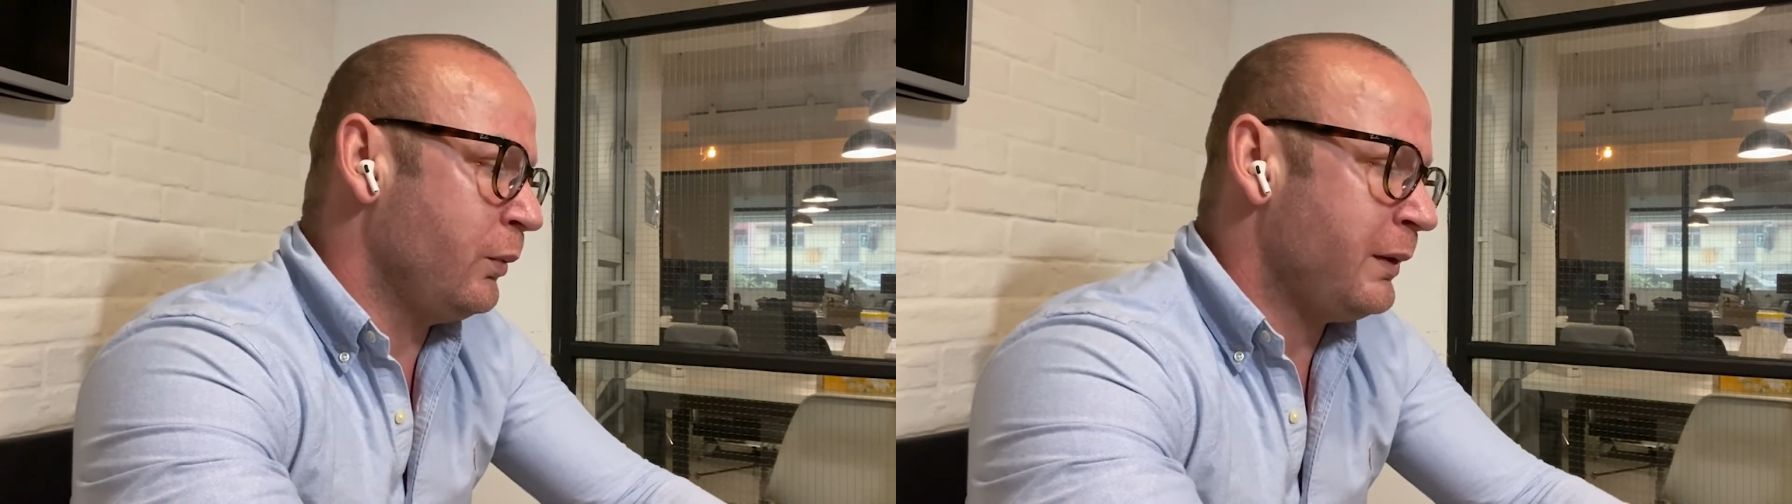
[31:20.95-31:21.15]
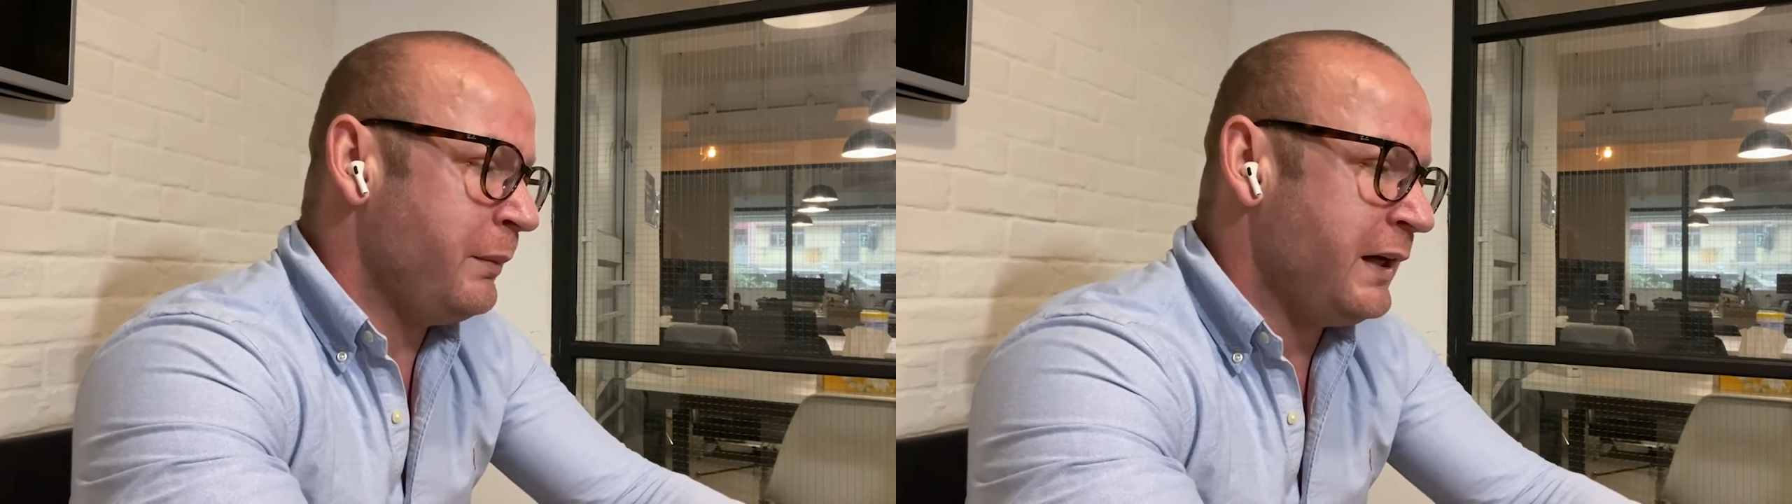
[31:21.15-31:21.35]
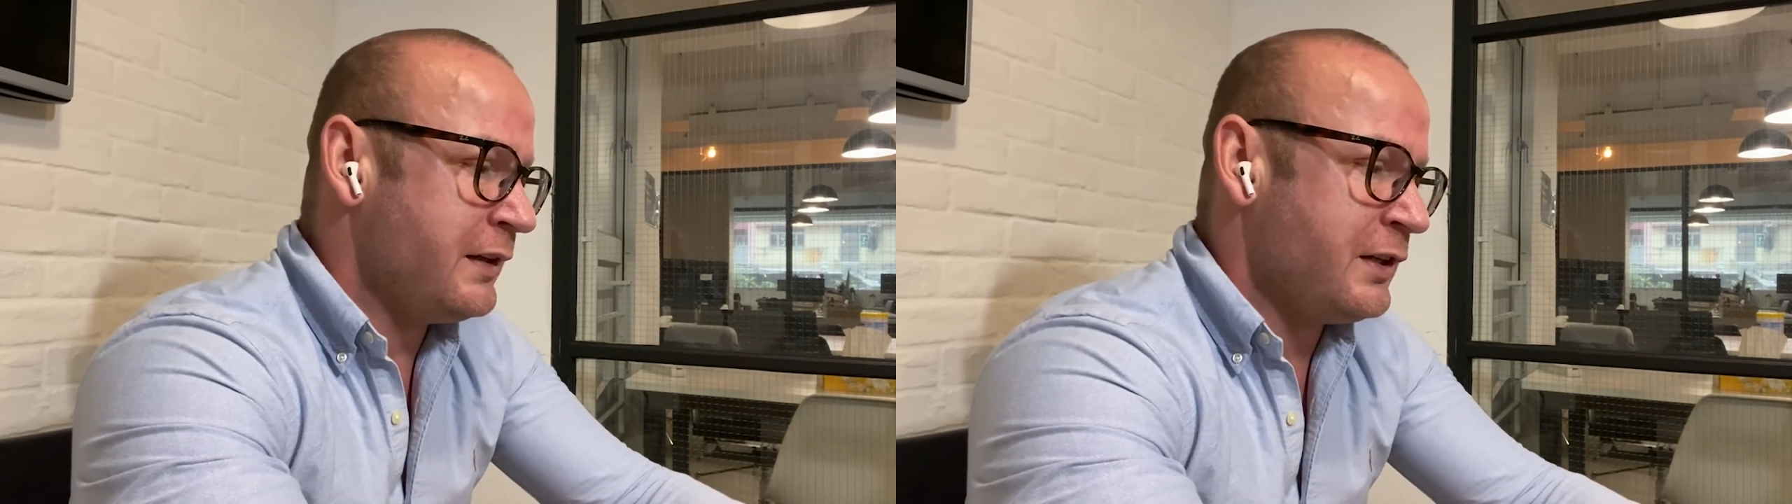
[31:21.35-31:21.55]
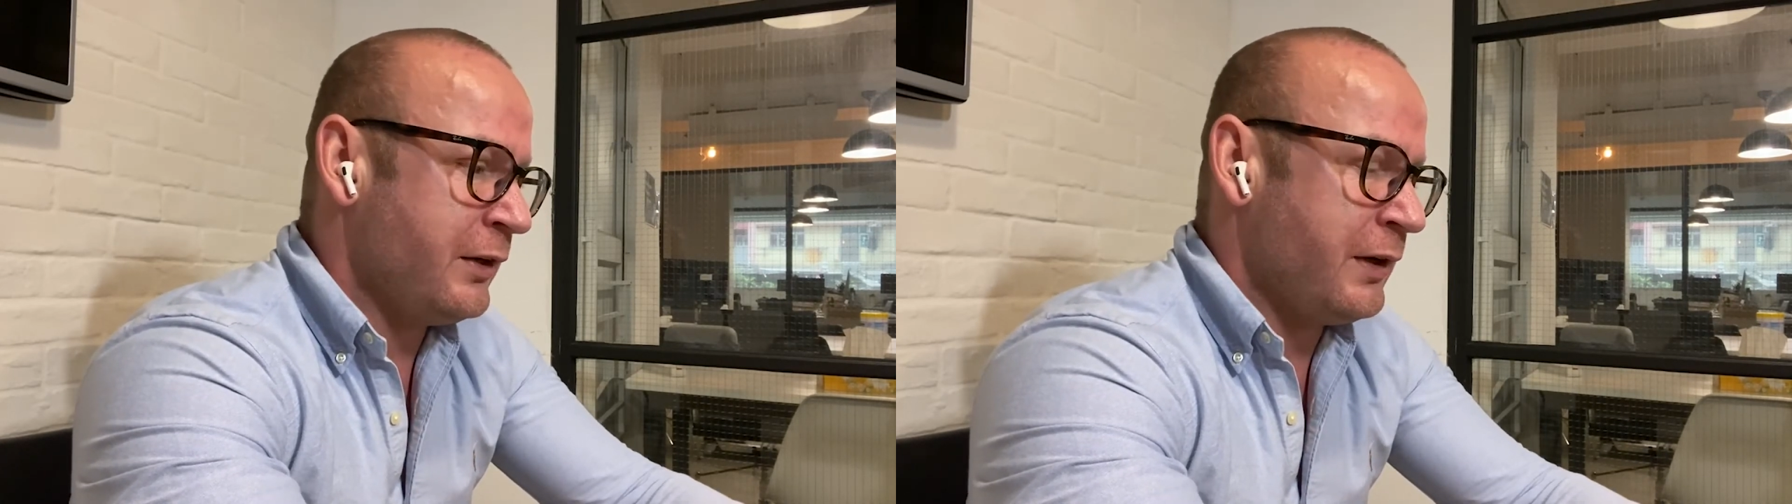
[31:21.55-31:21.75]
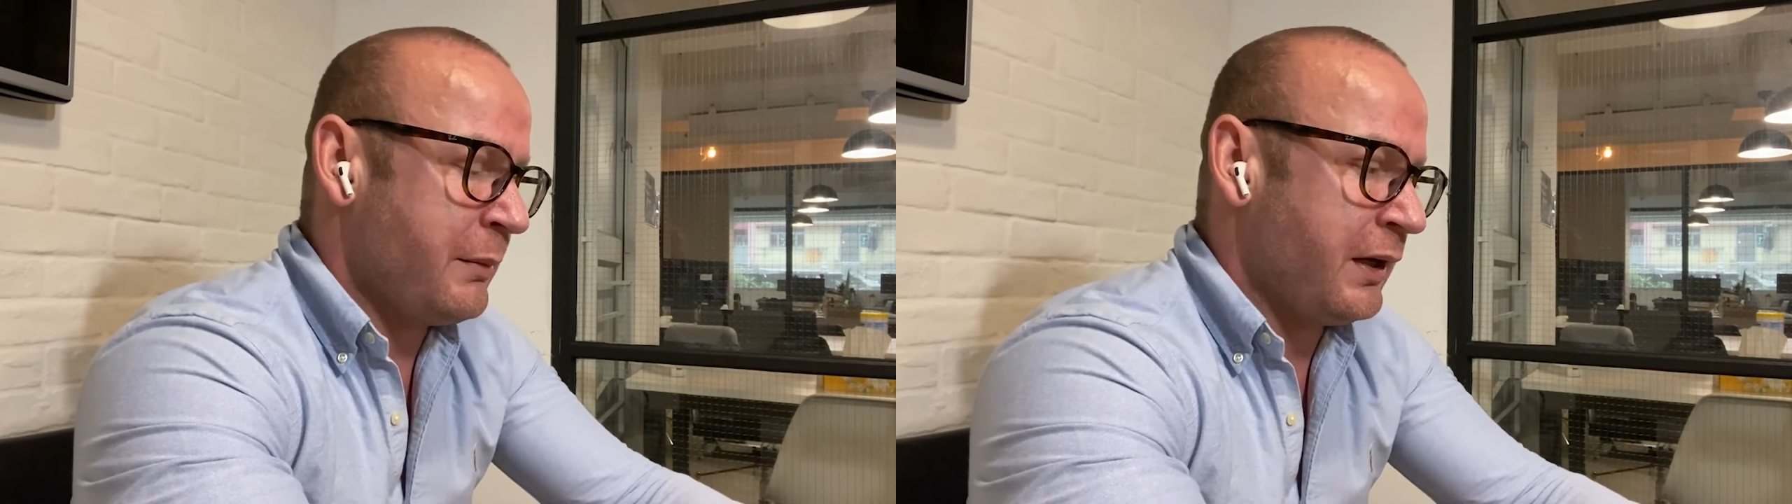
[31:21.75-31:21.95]
media channel
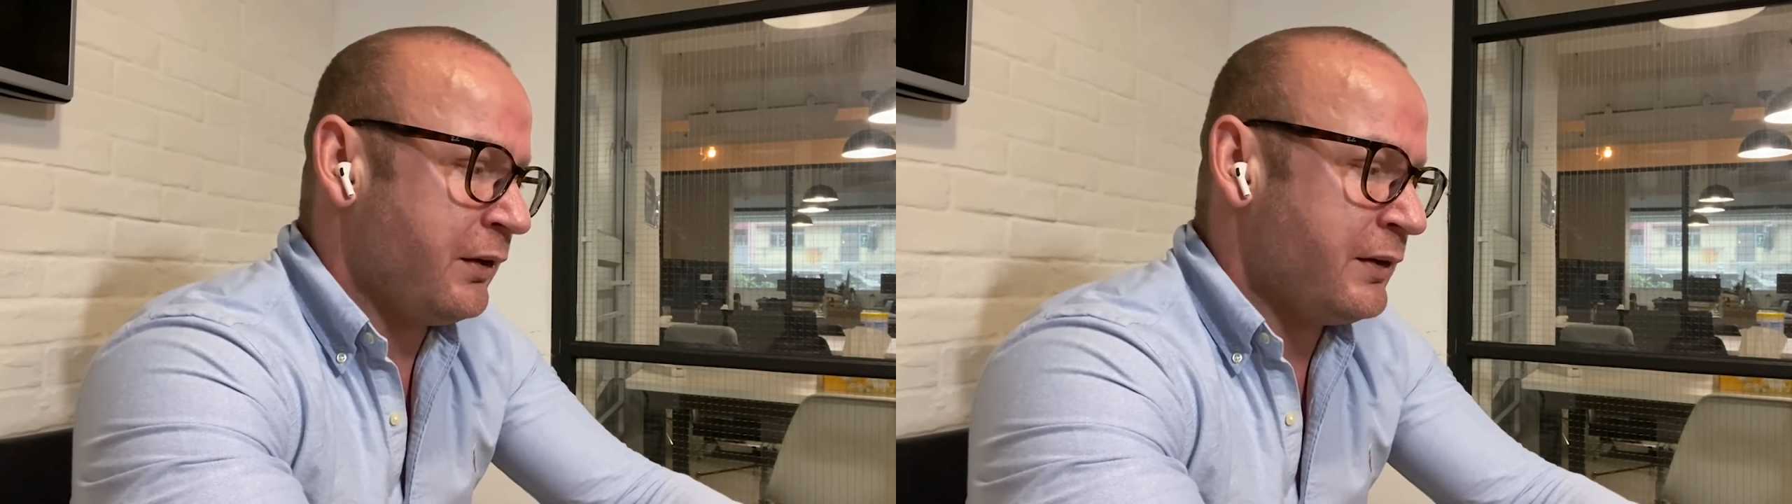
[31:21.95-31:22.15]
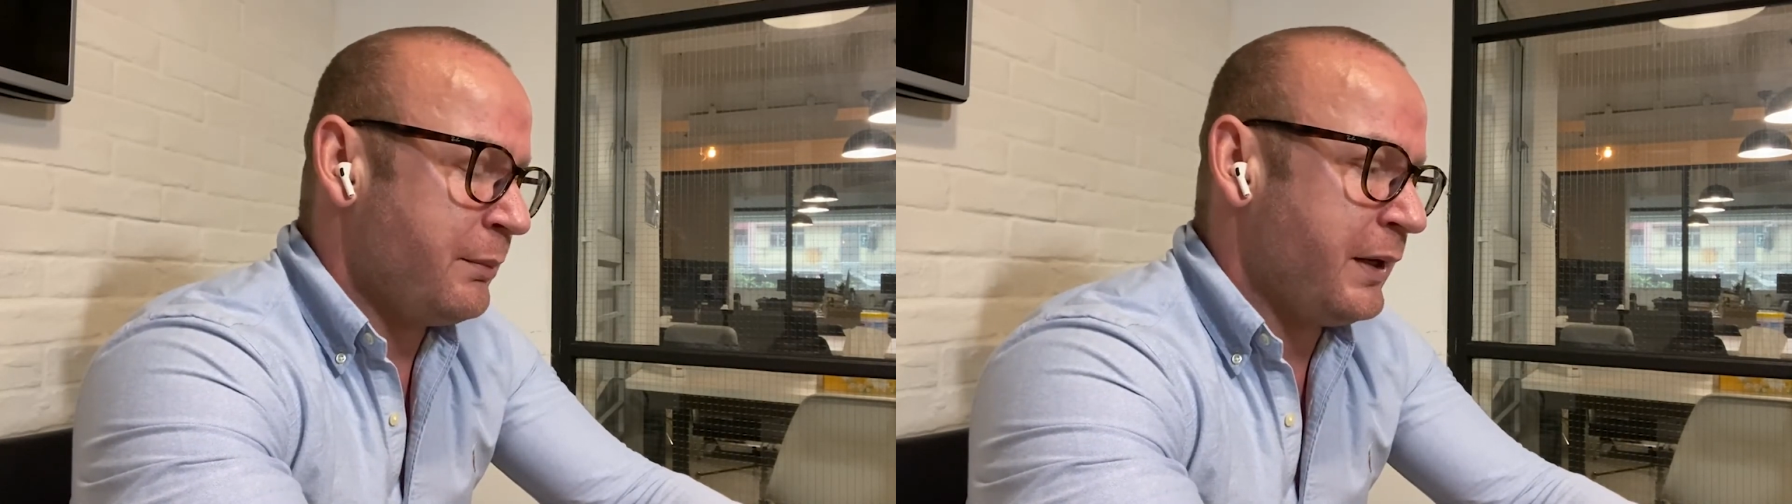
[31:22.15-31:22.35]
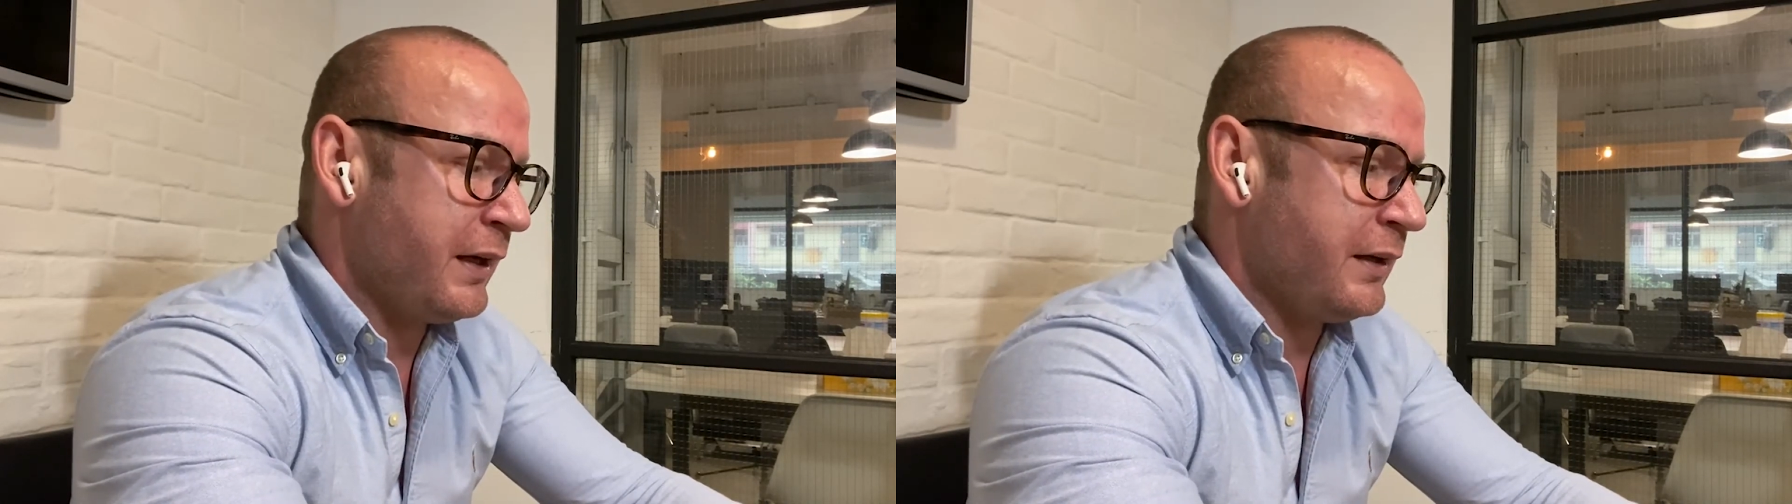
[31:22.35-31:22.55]
am I going to pick.